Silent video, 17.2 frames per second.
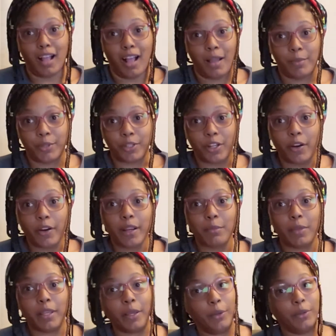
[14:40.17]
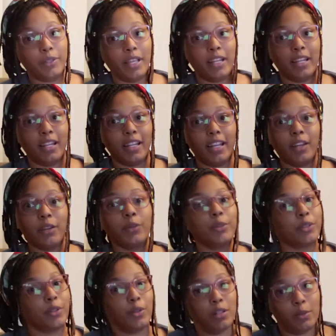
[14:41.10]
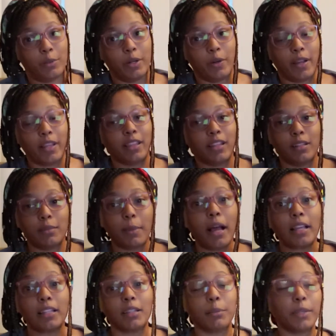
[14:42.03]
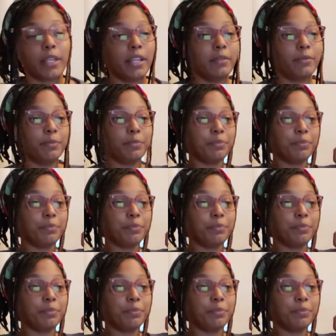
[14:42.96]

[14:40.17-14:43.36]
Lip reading: I'm sorry me who's editing, who's going to regret this possibly.